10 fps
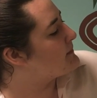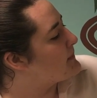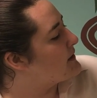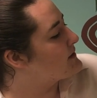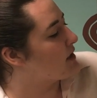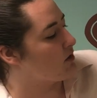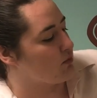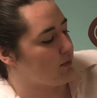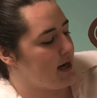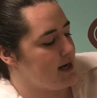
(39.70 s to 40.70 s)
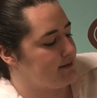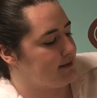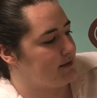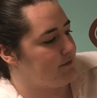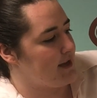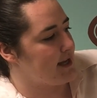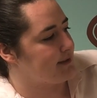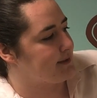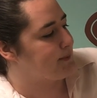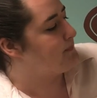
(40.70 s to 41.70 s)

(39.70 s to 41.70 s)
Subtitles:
to build a great sphinx.